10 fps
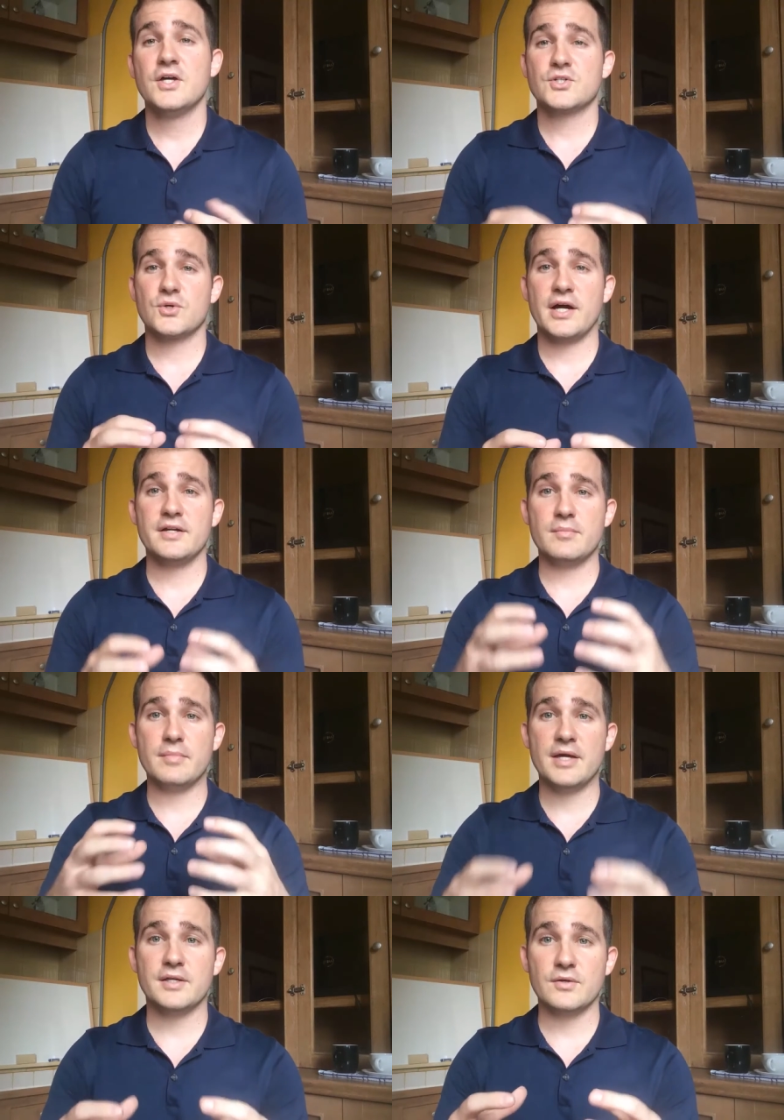Try to
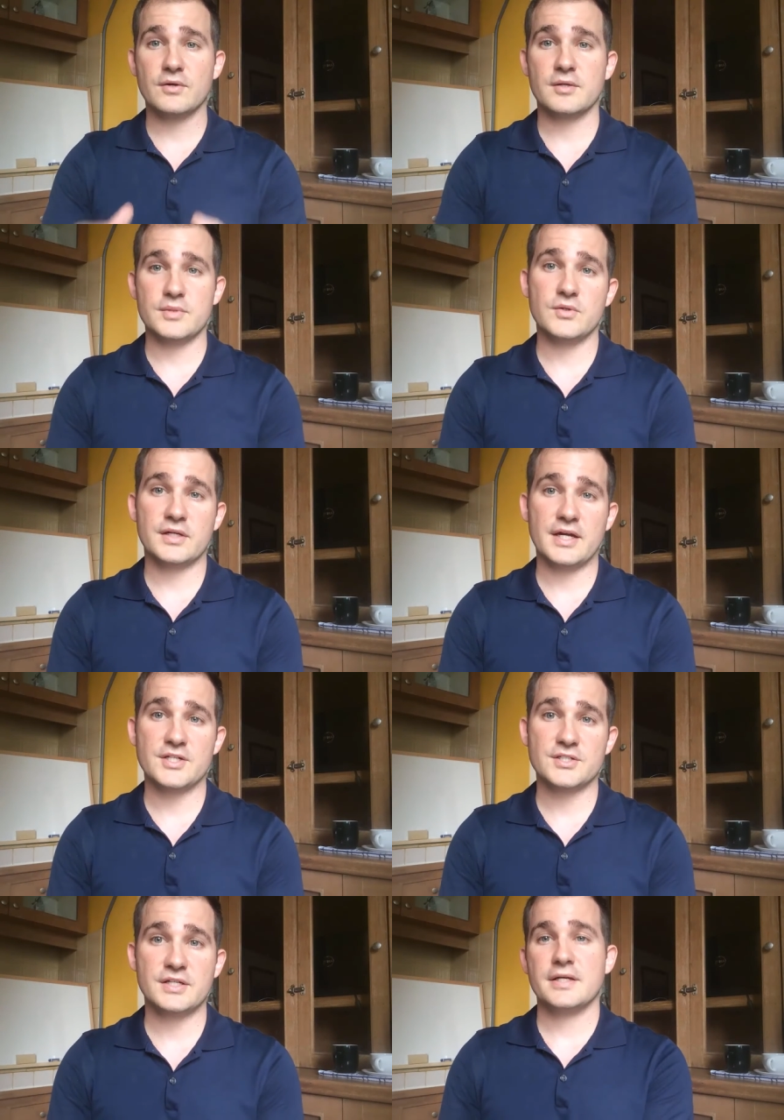make your
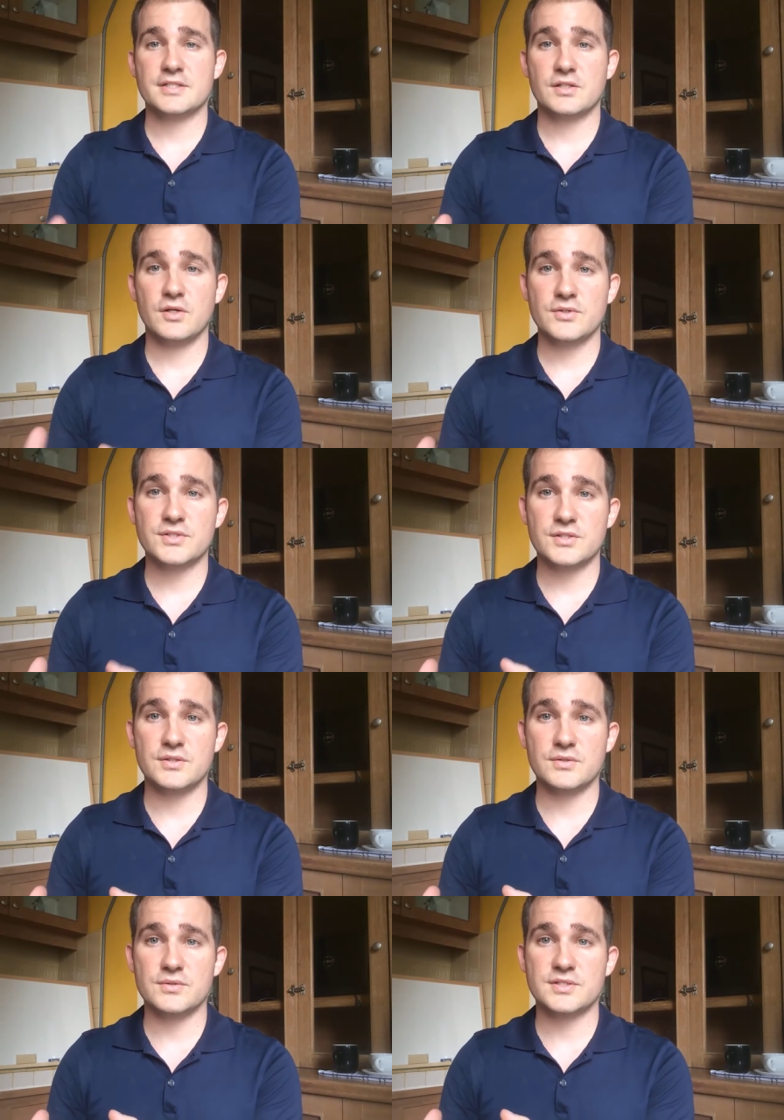communication as close
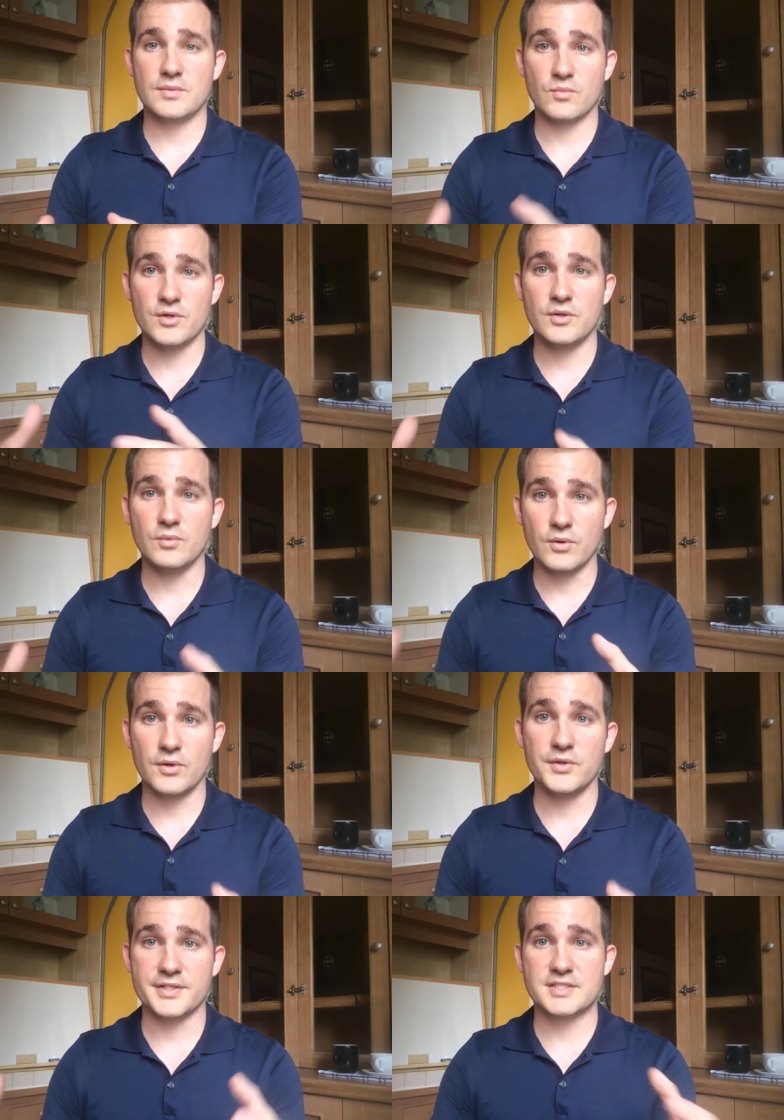to some real
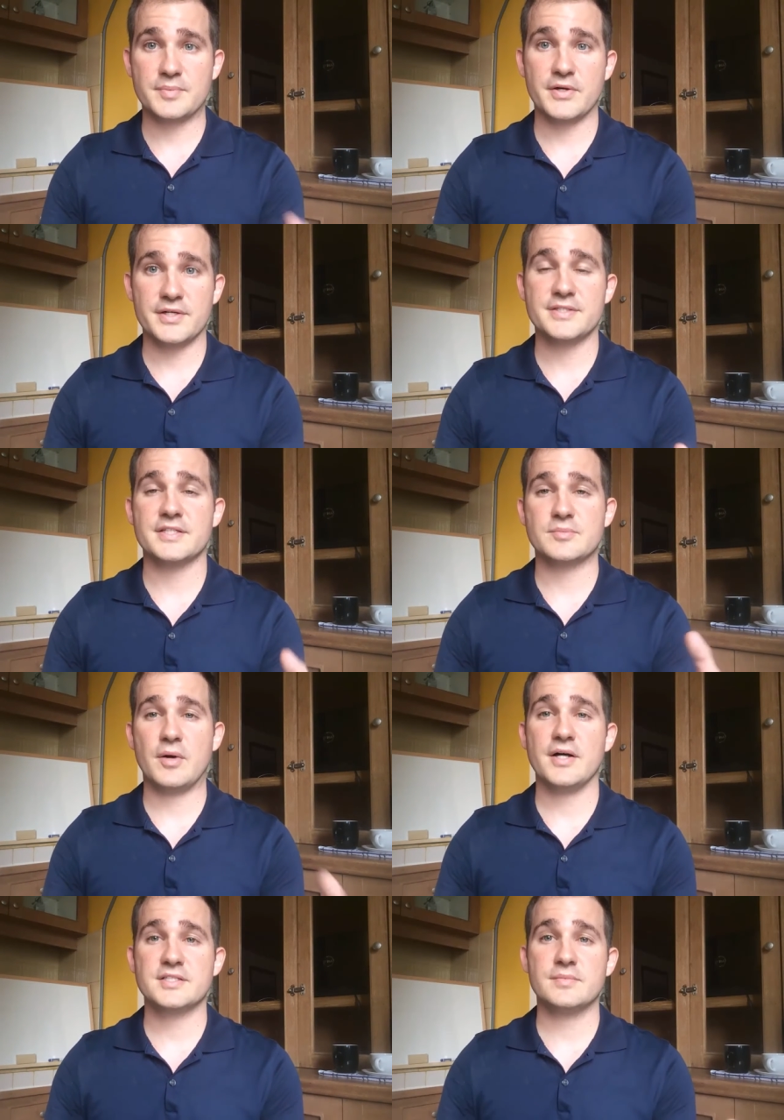world experience as
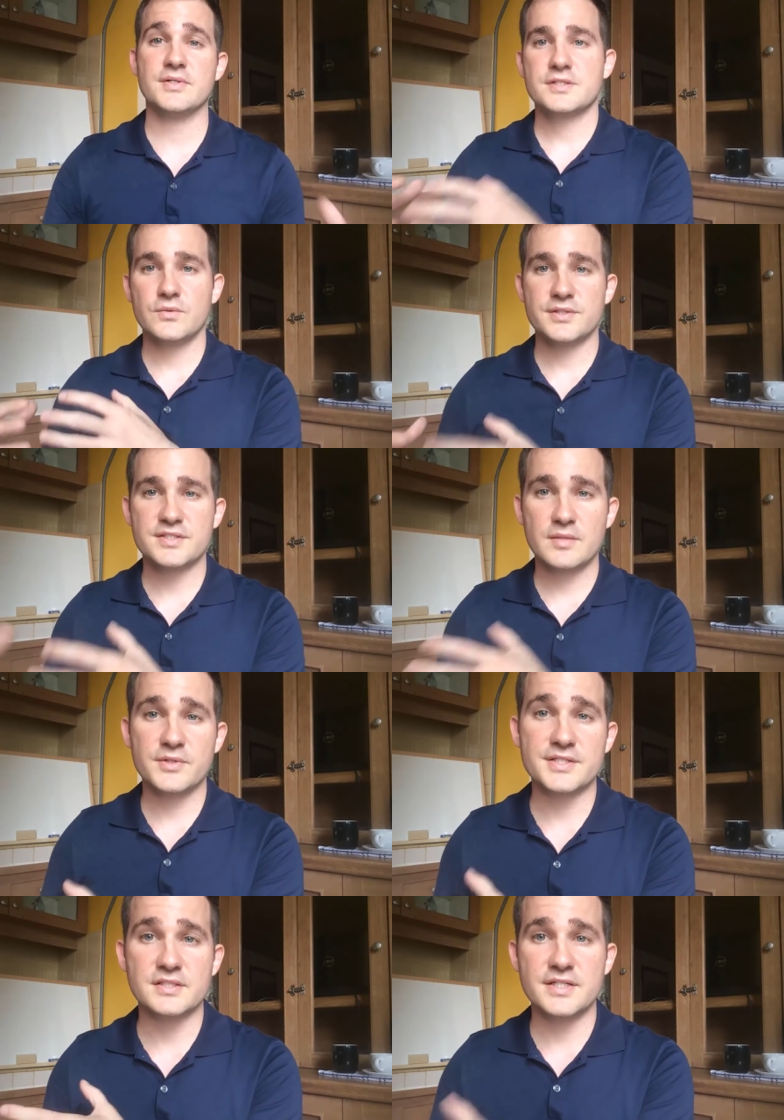possible. So when
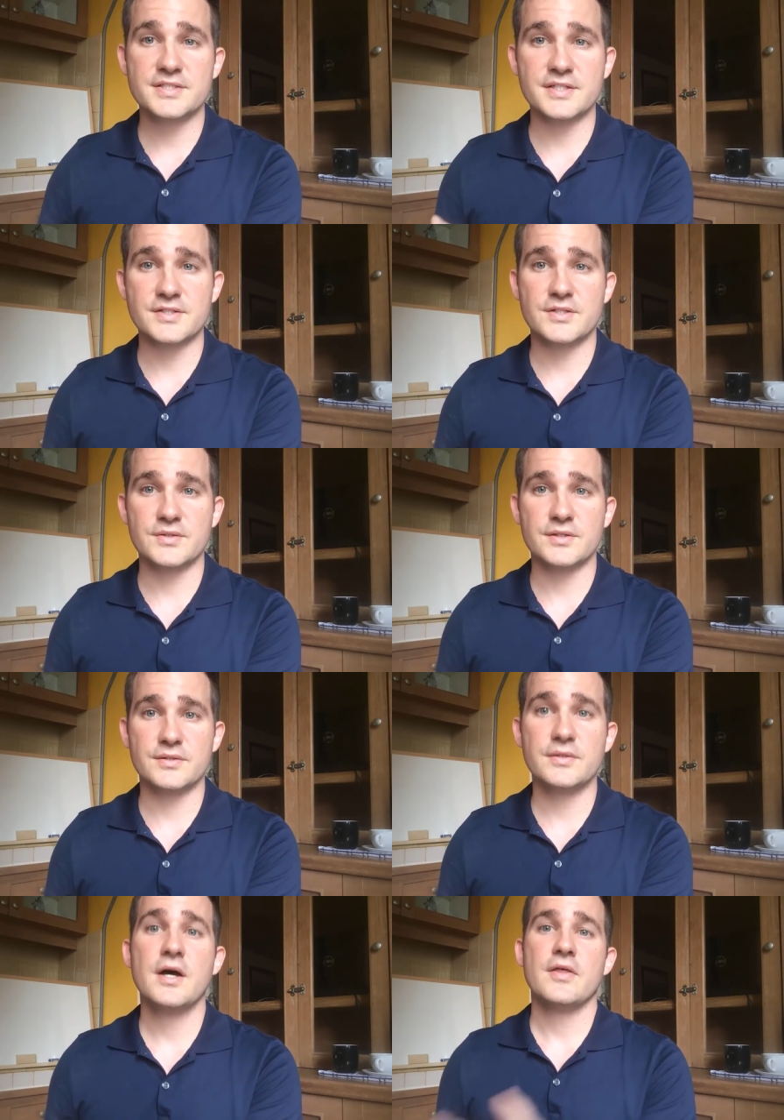someone is listening to
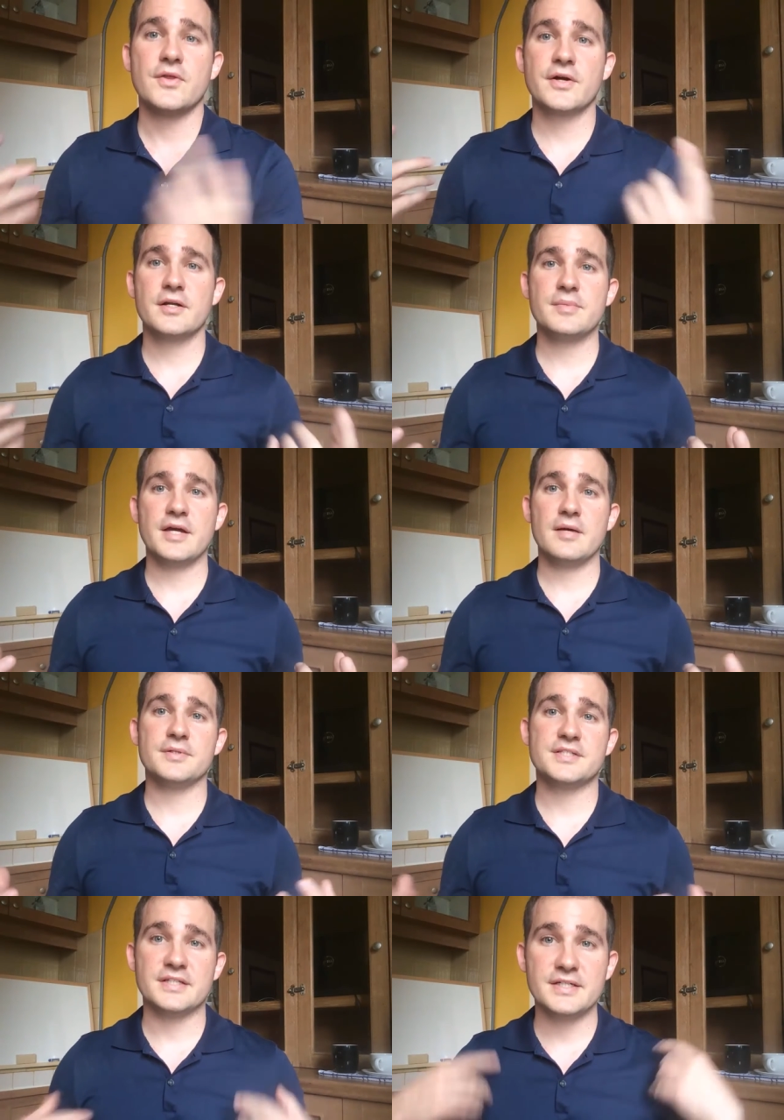you, they're going to be
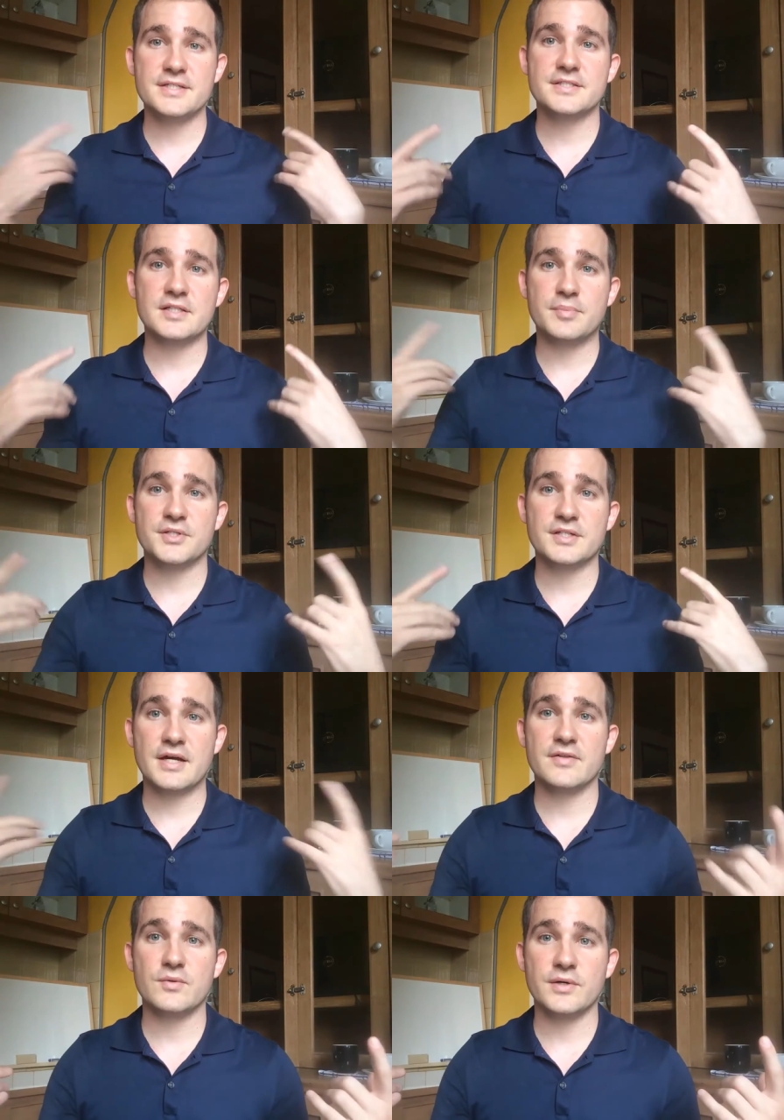able to easily put
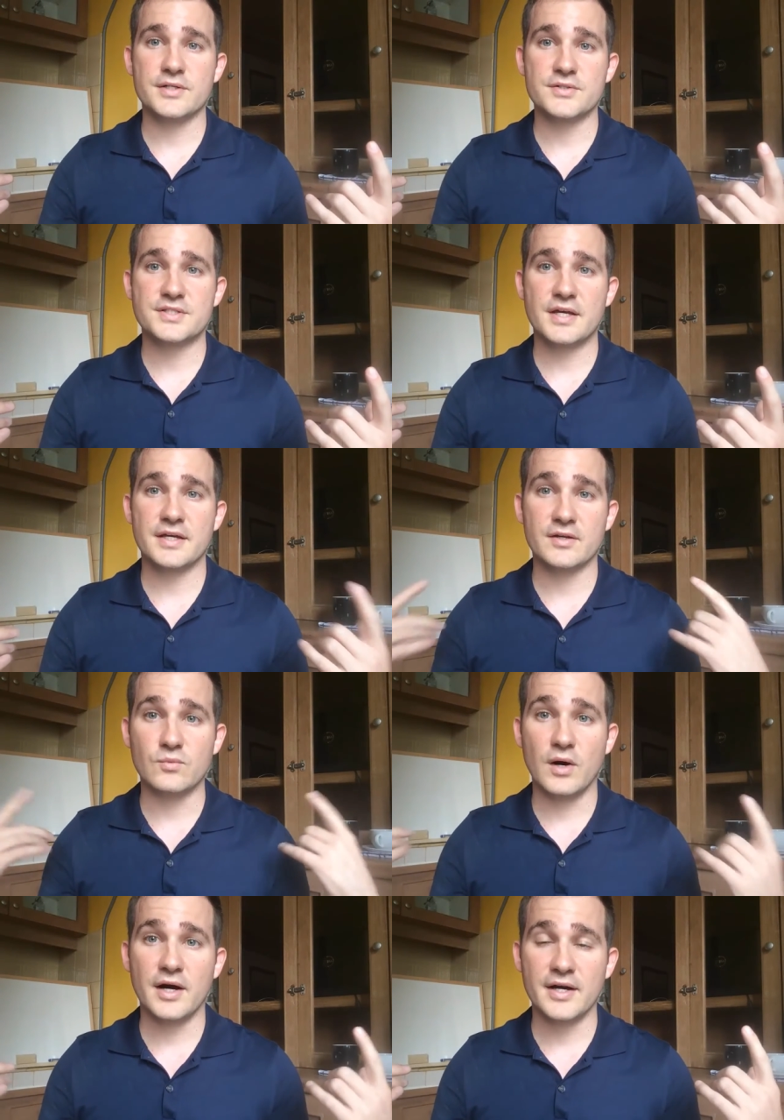together what you're saying and
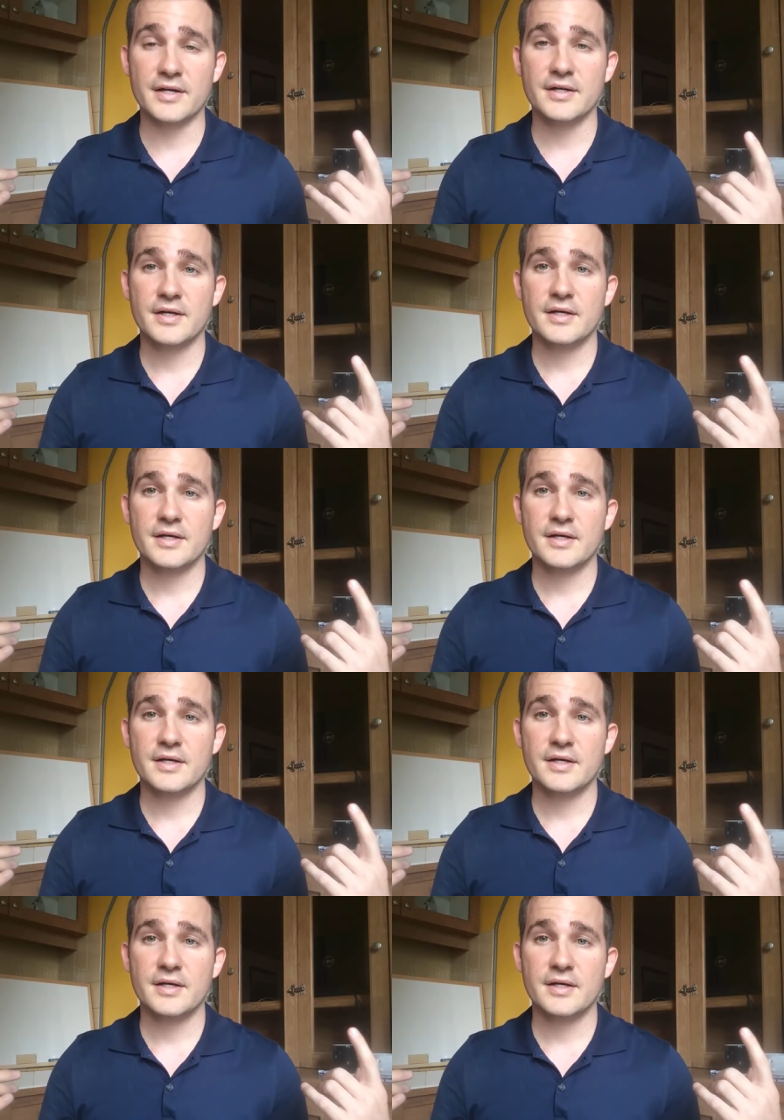why